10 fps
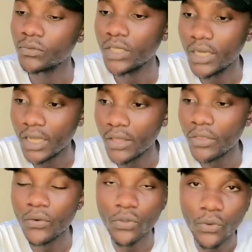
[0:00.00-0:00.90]
uh, uh,
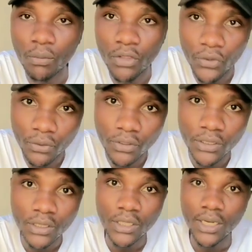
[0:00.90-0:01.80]
3 million
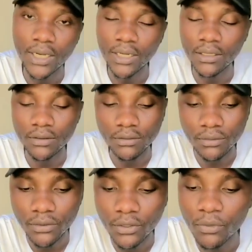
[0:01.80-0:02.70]
uh,
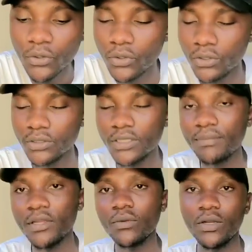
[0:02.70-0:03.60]
3 million
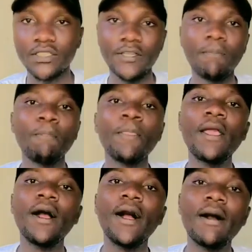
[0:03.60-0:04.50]
zambian kwacha
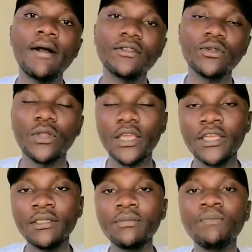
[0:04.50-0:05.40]
uh, so
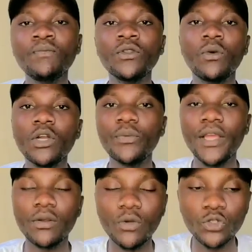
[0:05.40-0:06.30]
then what we
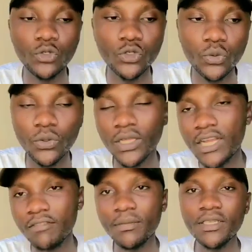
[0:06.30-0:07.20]
are going to do the
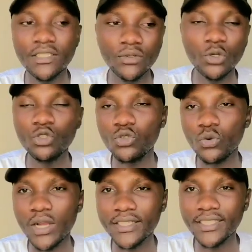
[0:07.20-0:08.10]
government is going
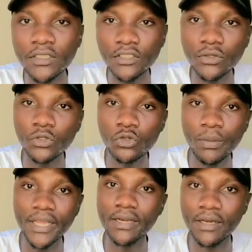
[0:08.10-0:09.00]
to action is going to
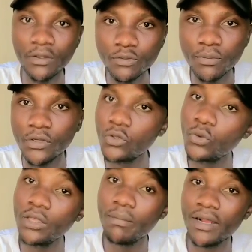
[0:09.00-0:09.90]
make an announcement through
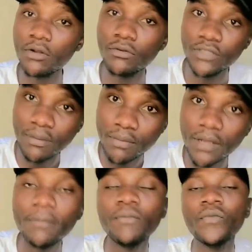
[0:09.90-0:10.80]
the bank of zambia
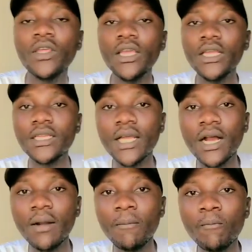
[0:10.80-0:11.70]
and
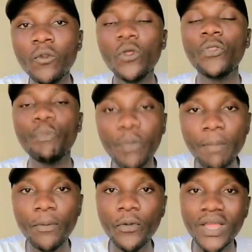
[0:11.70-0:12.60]
um,
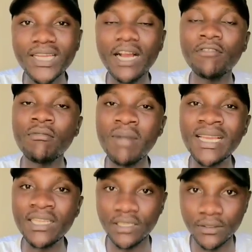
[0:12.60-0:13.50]
people that have
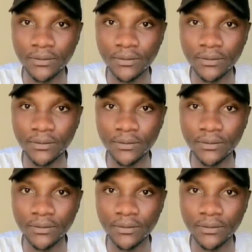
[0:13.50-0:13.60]
money